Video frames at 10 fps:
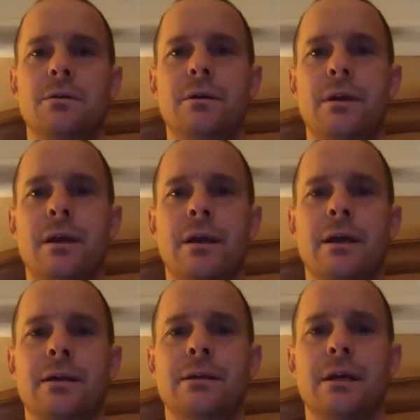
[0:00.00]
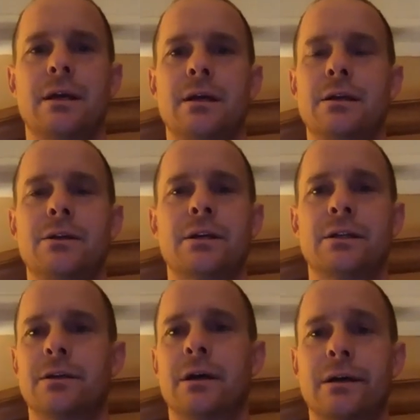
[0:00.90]
and you
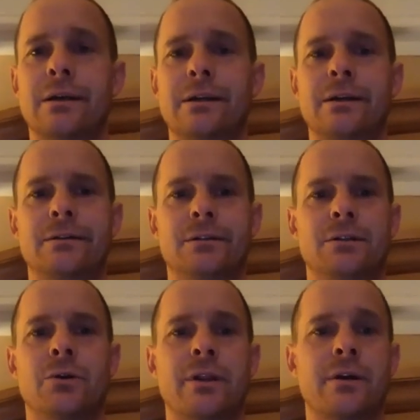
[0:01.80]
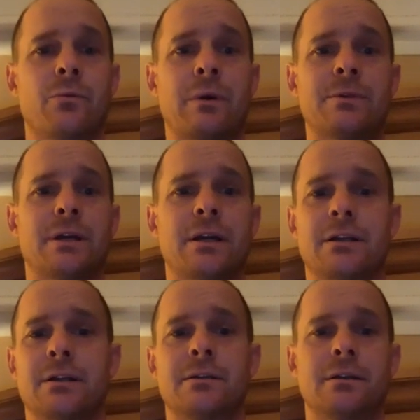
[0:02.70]
can go to their website
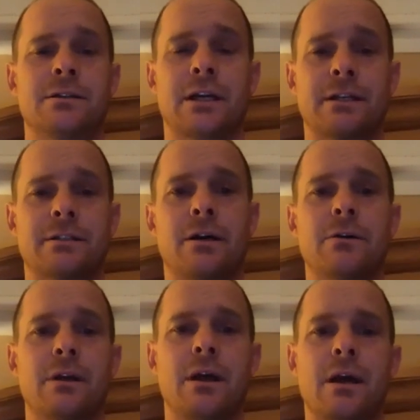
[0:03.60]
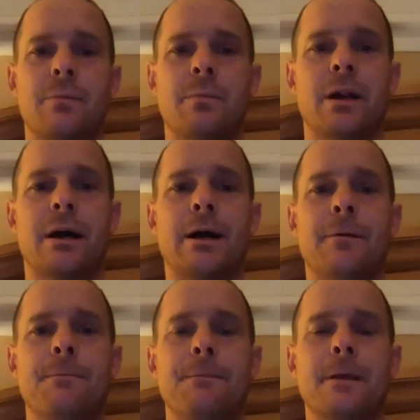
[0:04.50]
and check us out.
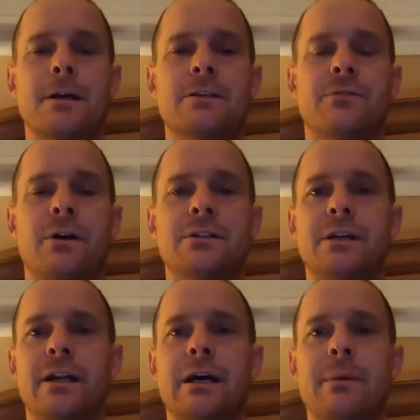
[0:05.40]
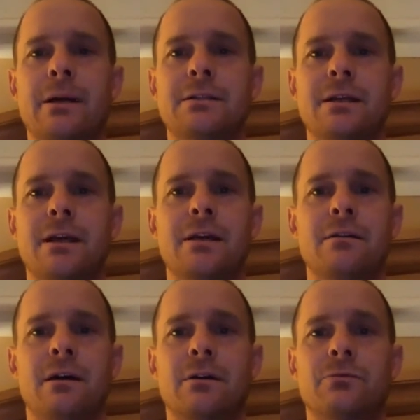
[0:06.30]
But as far as signing up, I'd
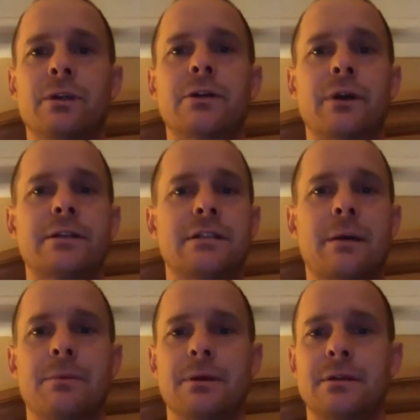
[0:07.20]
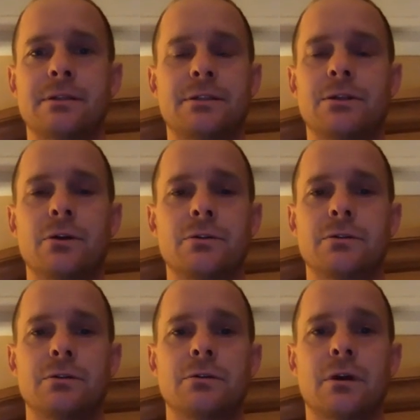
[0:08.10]
say a really great step is to go
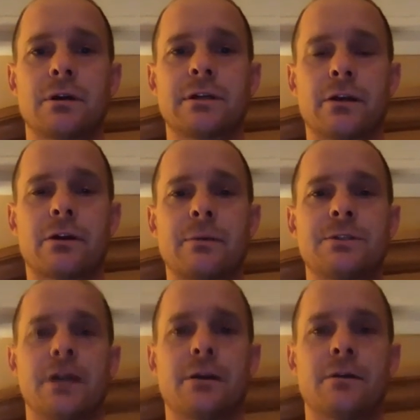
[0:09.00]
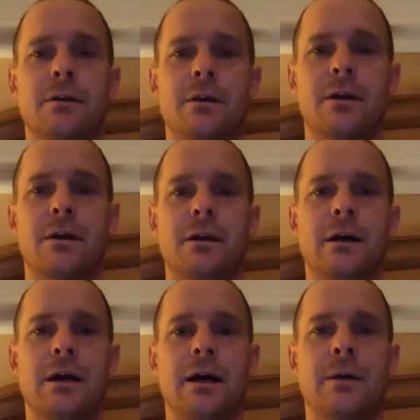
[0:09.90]
to our Telegram channel.
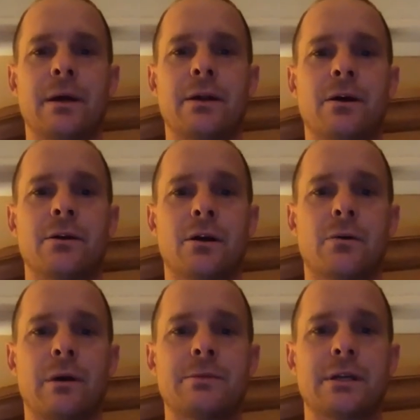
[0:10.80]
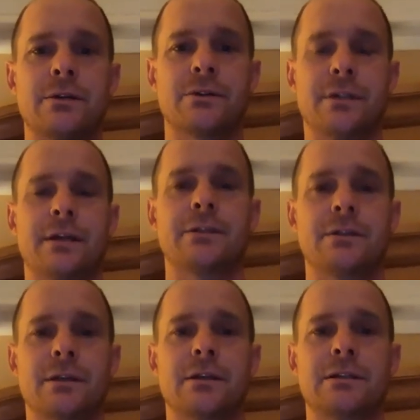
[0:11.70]
And on our website, there's a link
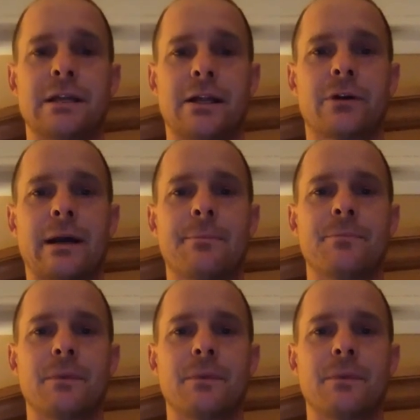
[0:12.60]
to the Telegram.